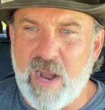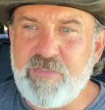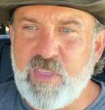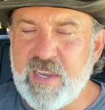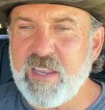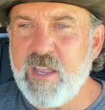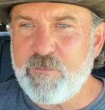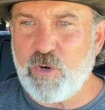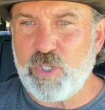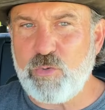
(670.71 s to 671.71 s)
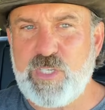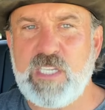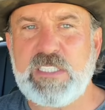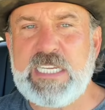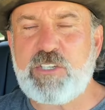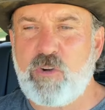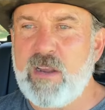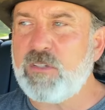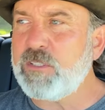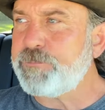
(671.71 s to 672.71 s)
I think for a utility
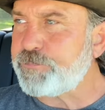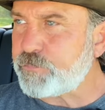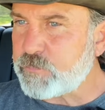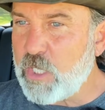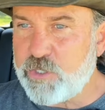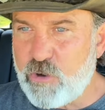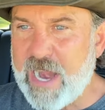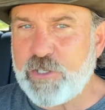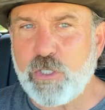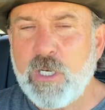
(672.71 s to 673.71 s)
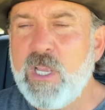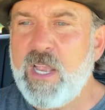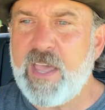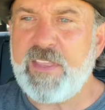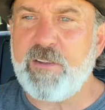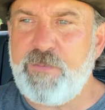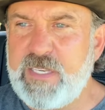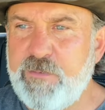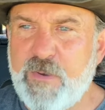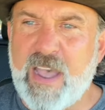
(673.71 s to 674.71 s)
trailer or a tractor, I think a
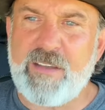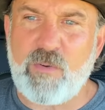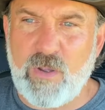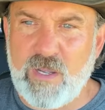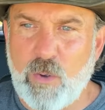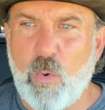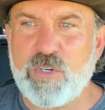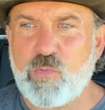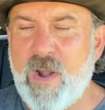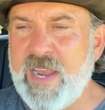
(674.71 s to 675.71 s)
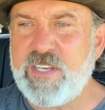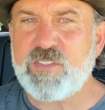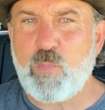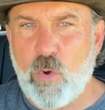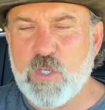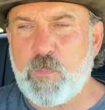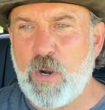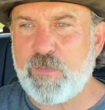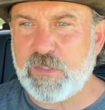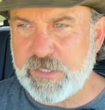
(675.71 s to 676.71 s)
55 horse range works
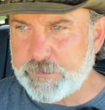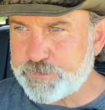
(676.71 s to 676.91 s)
perfectly.